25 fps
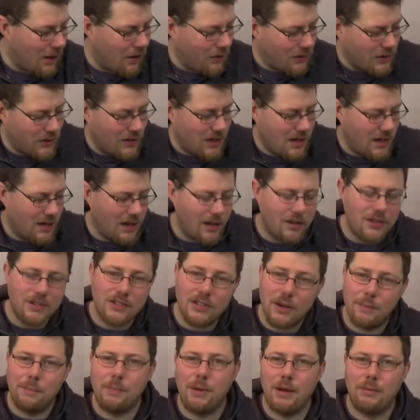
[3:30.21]
Obviously, you know,
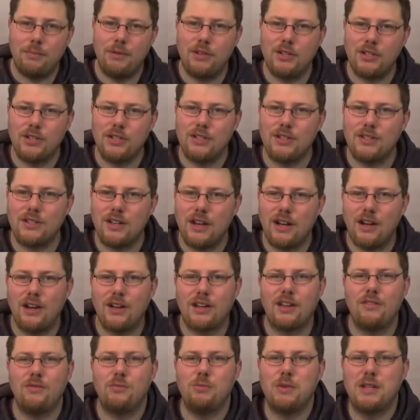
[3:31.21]
some publishers are
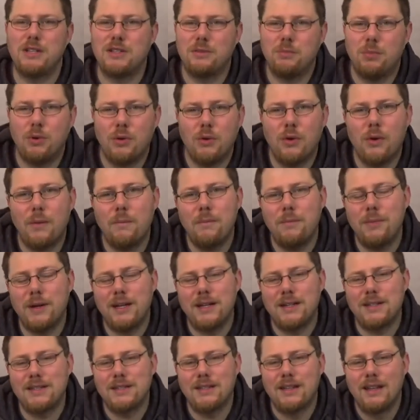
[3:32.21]
giving me support,
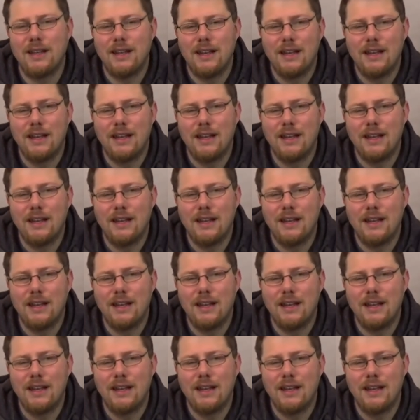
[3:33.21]
but